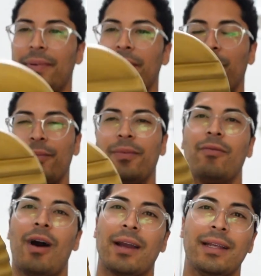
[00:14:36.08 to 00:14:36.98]
of people
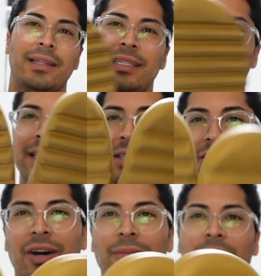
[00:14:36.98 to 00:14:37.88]
rocking these in the
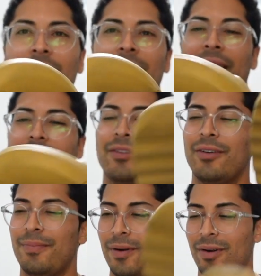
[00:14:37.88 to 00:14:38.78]
summer, and
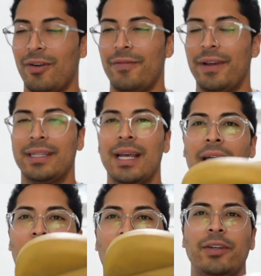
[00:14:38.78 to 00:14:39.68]
they're perfect.
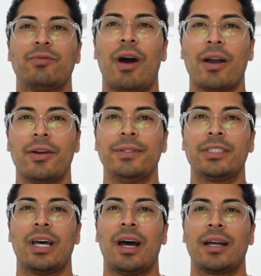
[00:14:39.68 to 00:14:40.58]
I always rock them with
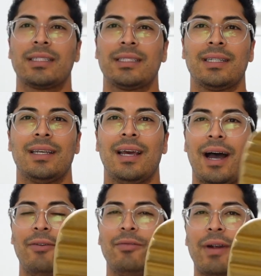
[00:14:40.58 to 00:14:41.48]
socks.
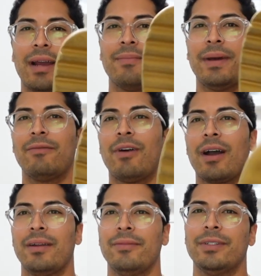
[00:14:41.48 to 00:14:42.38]
I would recommend
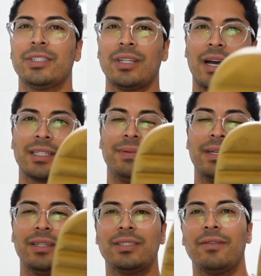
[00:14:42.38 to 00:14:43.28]
rocking them with socks
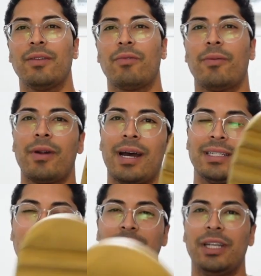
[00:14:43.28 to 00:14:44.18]
because of the
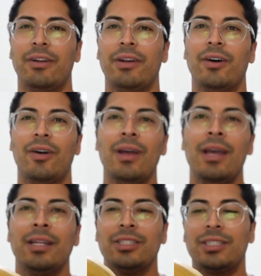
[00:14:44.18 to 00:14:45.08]
rubberized material.
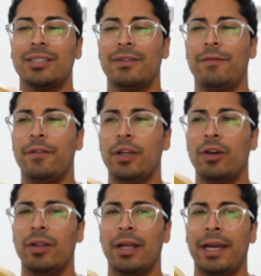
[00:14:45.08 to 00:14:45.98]
Just doesn't
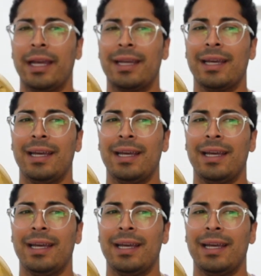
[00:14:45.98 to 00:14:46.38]
feel like